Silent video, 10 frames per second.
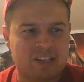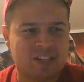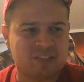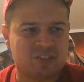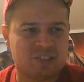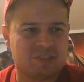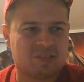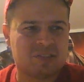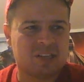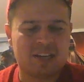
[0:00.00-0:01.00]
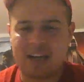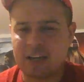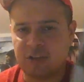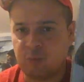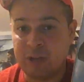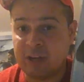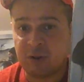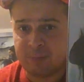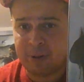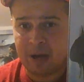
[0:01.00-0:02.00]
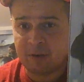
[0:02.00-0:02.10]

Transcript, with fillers: I think she's kind of the weaker